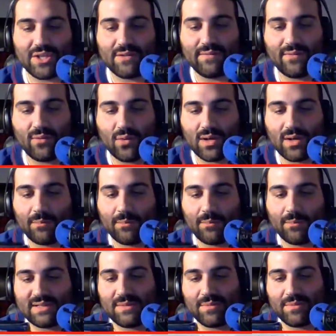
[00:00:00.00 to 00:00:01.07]
for it. But
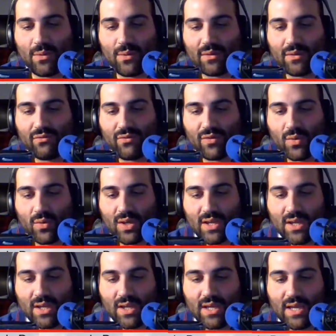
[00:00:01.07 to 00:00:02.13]
as I'm going through it,
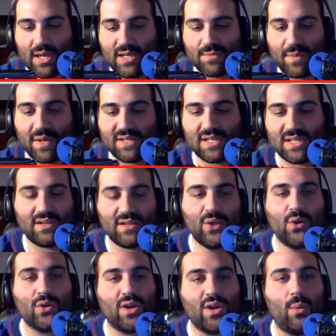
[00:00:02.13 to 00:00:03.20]
it's basically
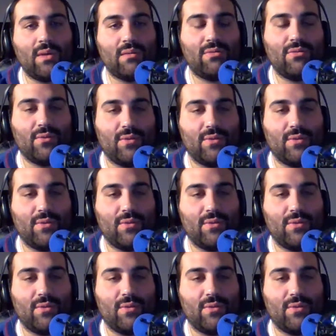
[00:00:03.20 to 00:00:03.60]
you're going through the